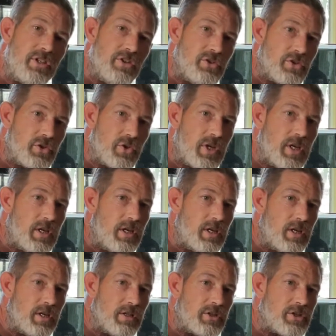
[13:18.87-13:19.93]
the
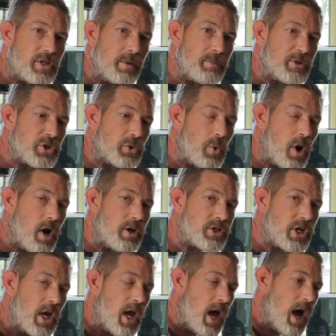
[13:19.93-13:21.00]
zucchini and the summer squash.
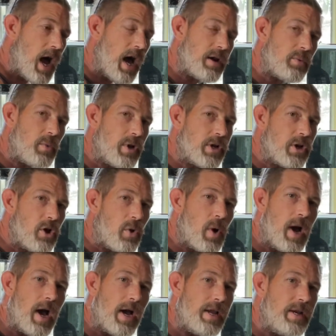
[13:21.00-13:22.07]
I don't want to go
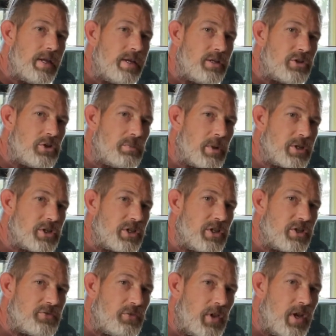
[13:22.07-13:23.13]
hiding too much of
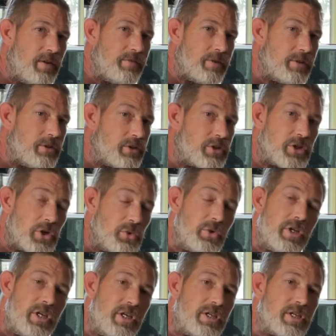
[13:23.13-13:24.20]
this flavor. There's no
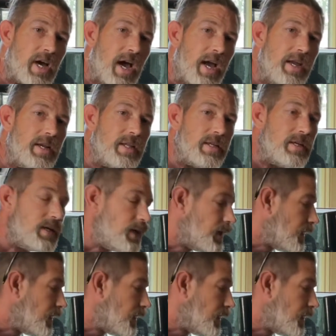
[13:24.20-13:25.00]
need to hide it.